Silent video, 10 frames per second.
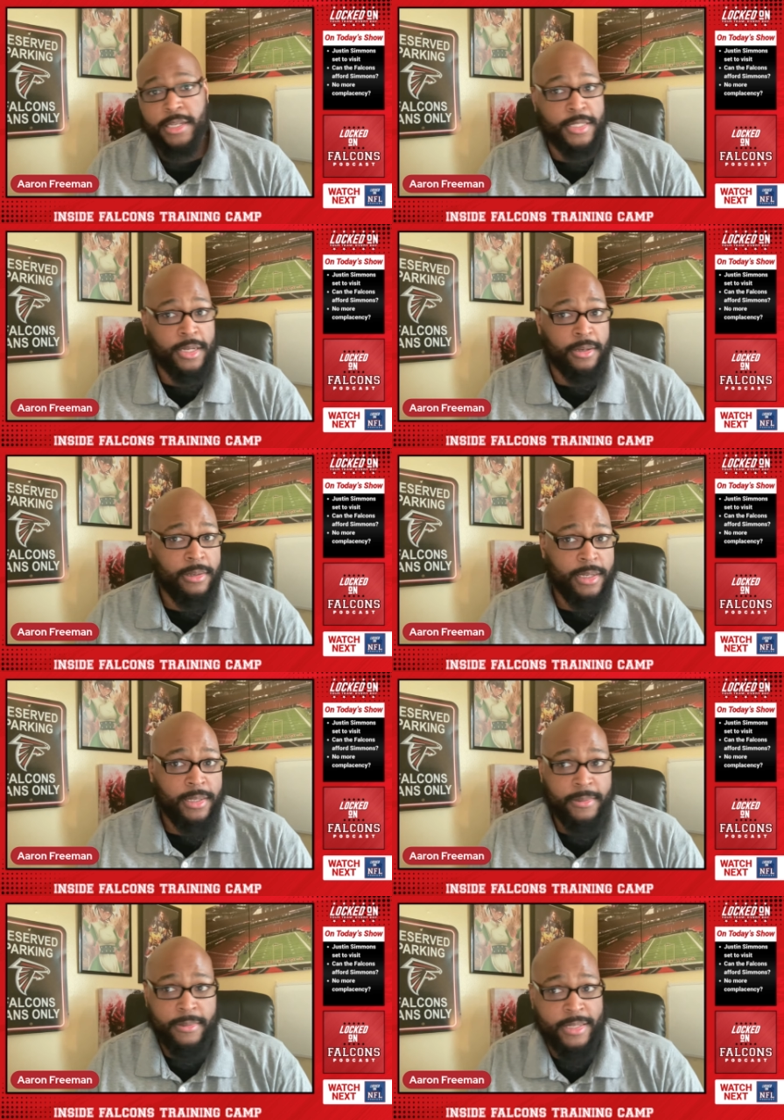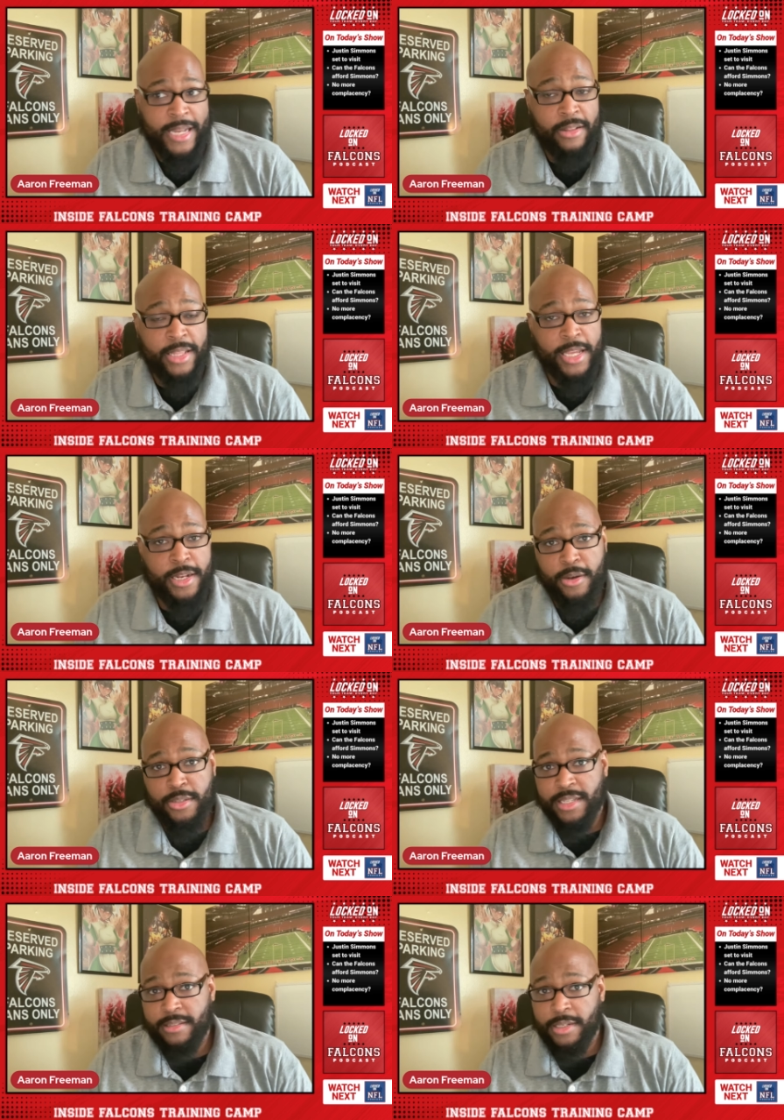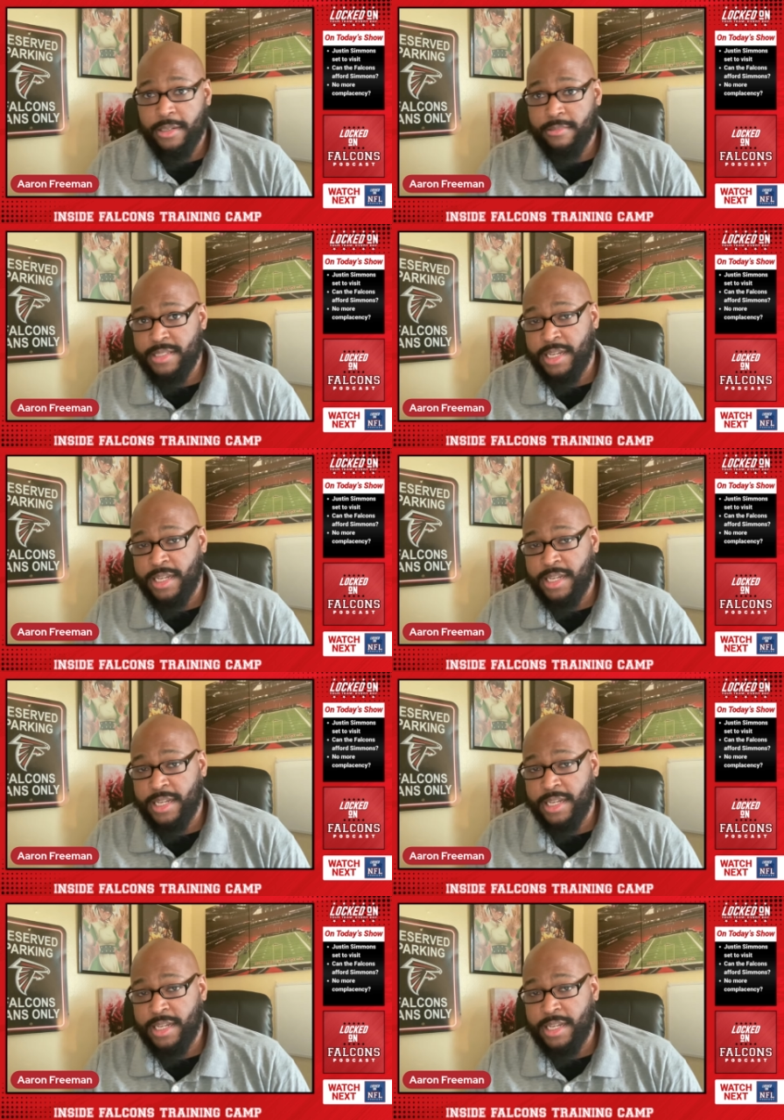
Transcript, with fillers: So now that he knows that you know